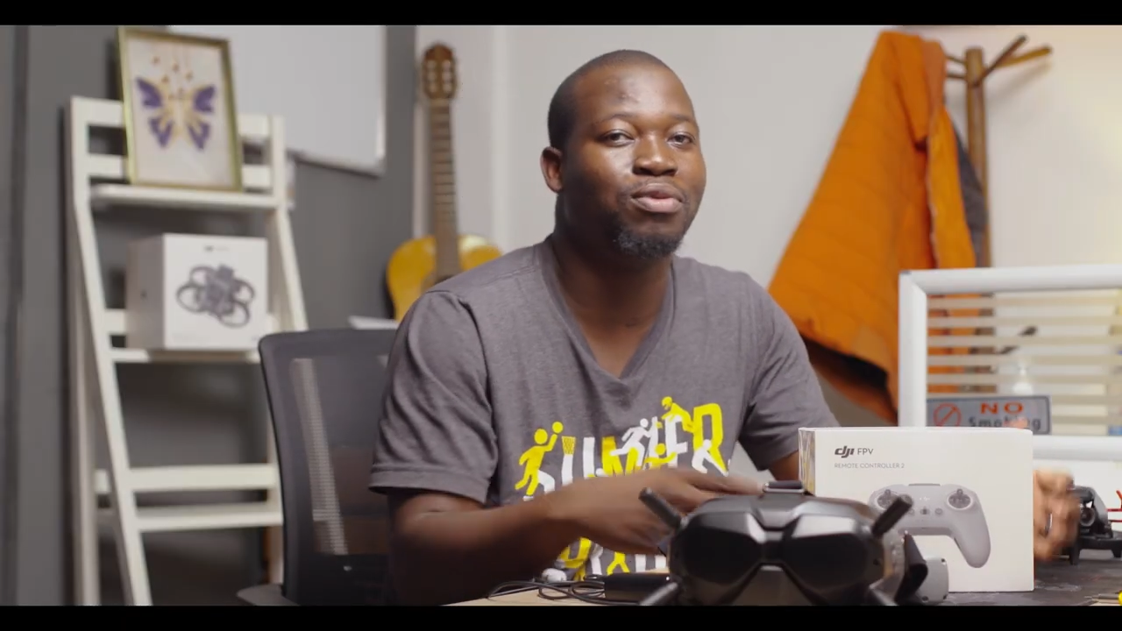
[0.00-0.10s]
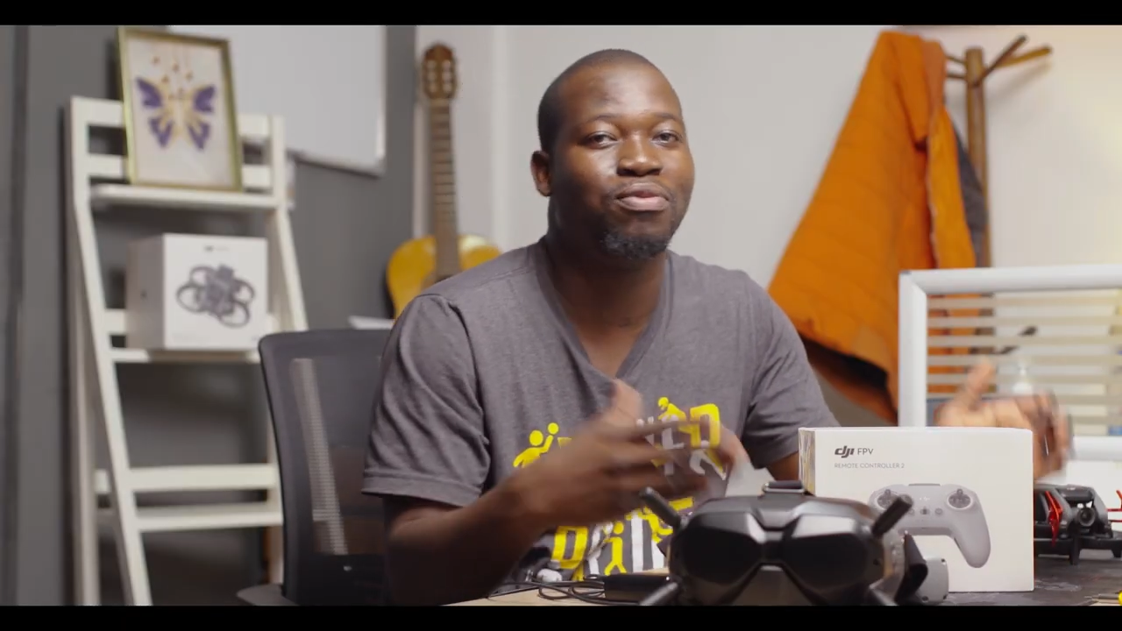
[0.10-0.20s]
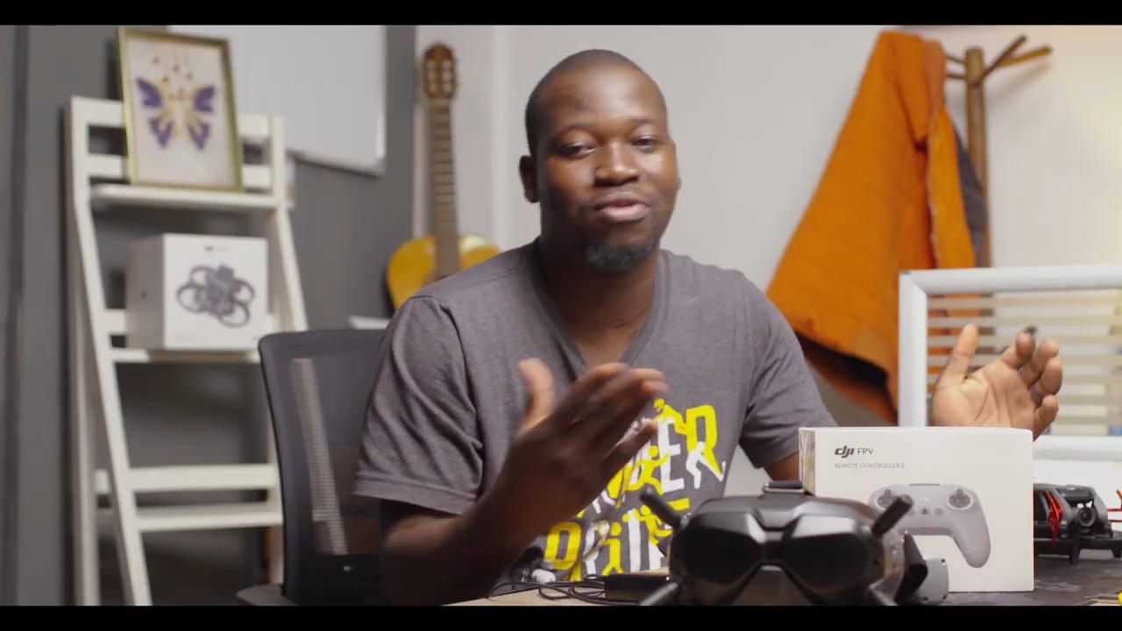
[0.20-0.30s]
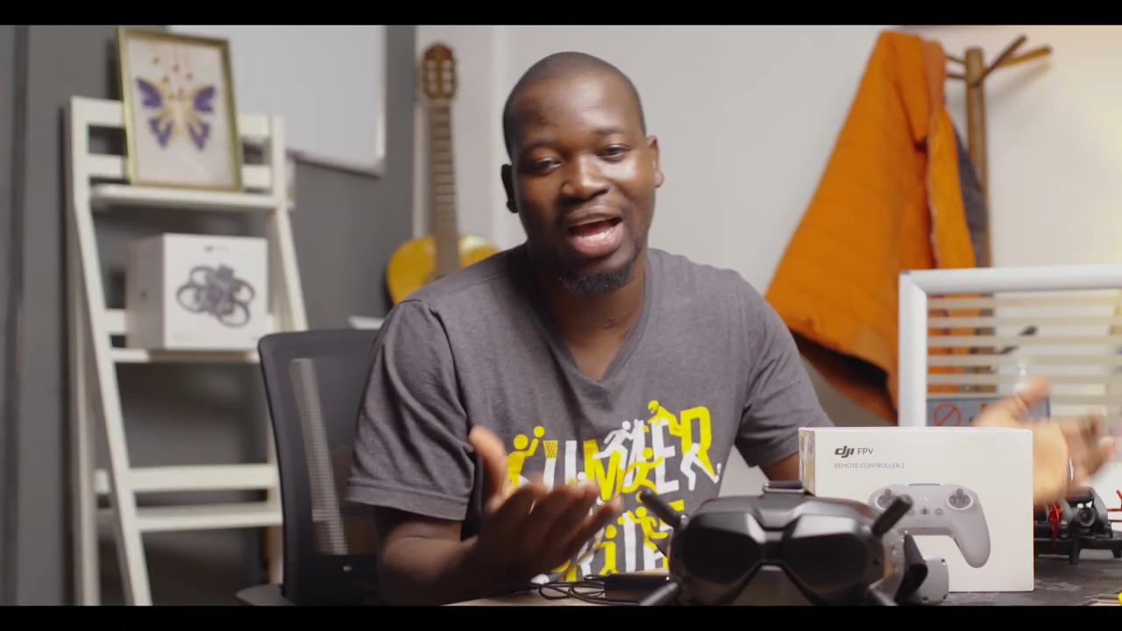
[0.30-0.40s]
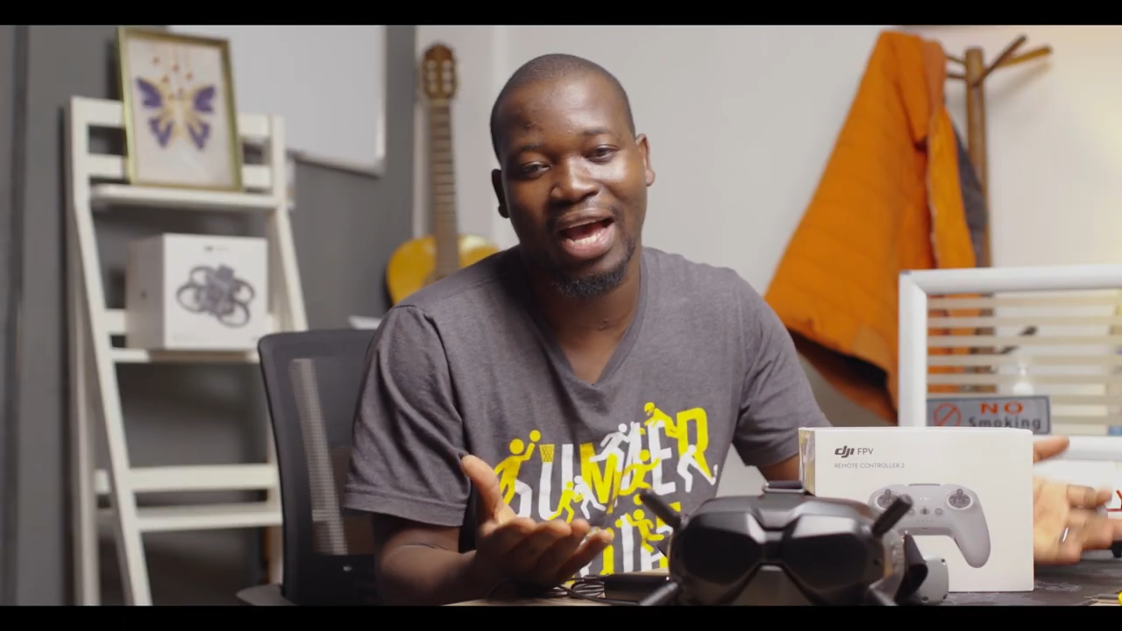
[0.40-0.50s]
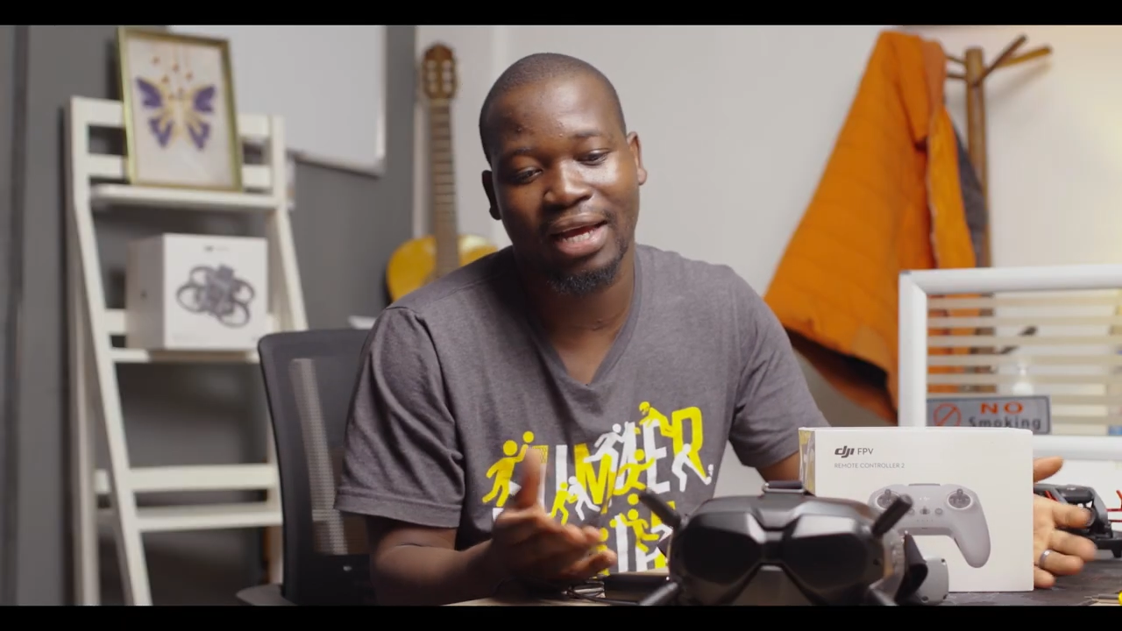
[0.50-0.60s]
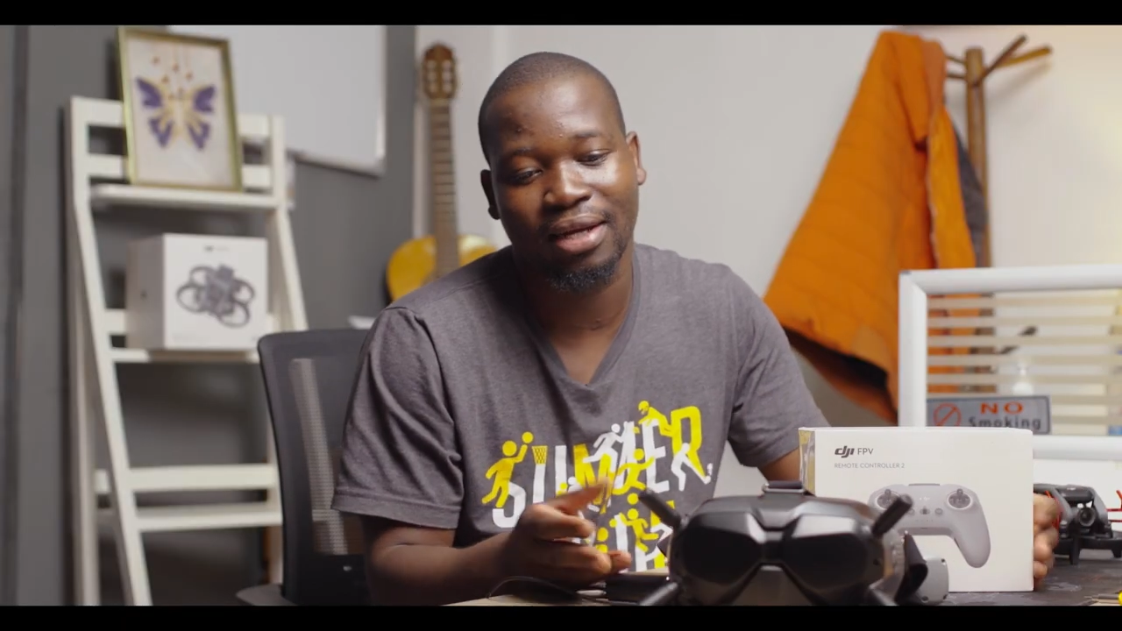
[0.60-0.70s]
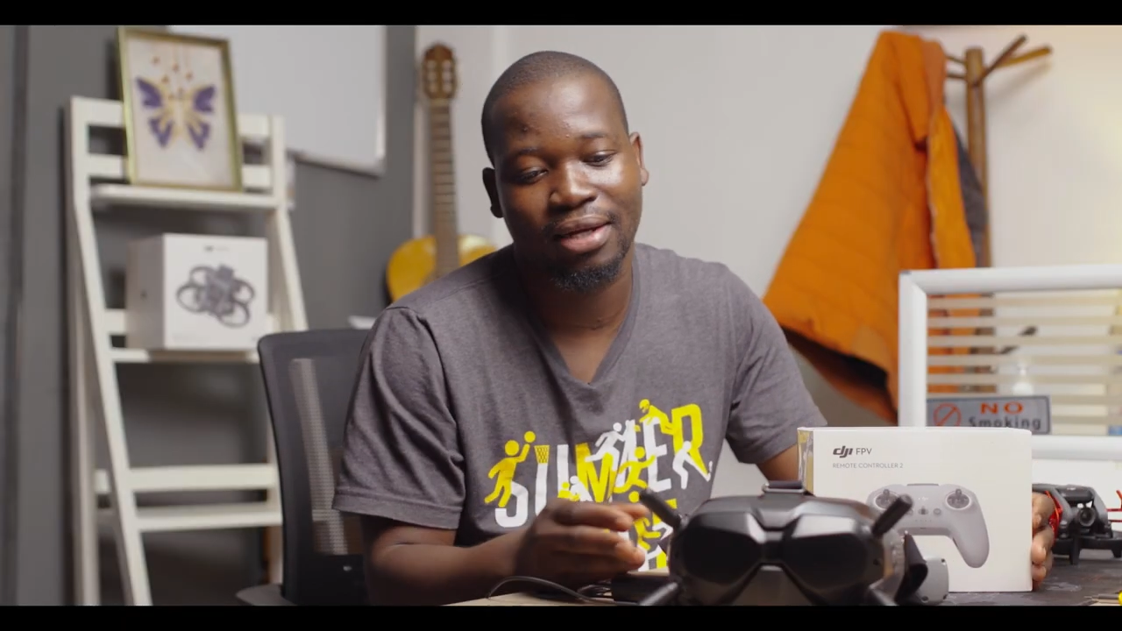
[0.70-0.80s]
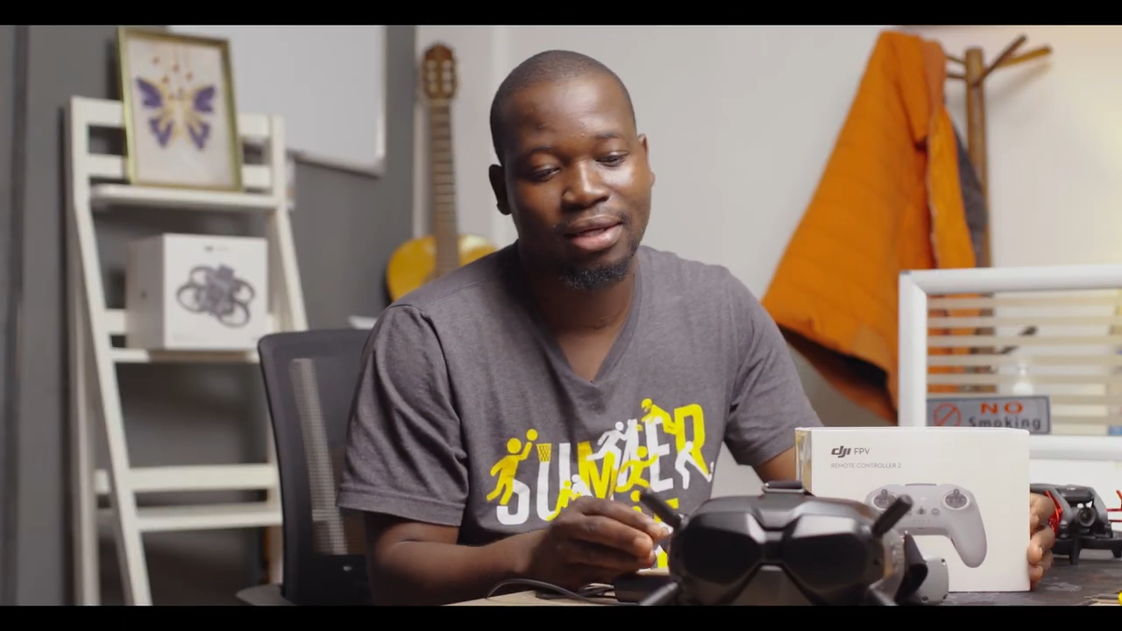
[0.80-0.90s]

to fly,